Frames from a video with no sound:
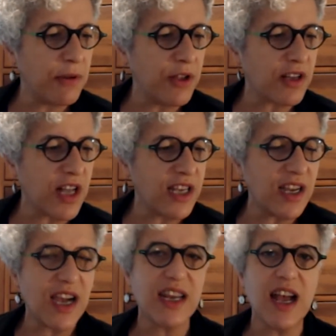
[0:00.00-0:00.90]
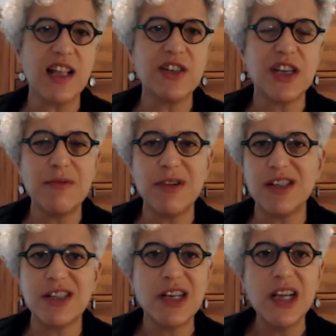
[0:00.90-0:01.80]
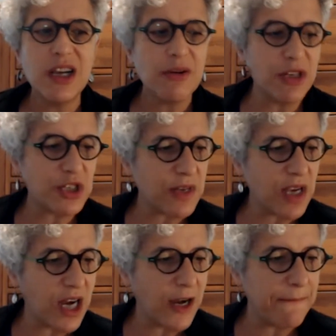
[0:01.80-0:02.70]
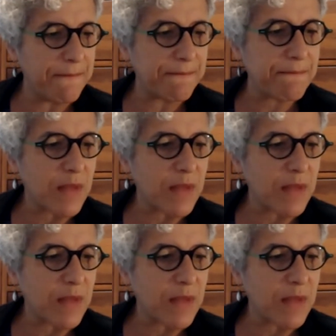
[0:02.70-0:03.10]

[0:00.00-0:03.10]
political ideology which, which um,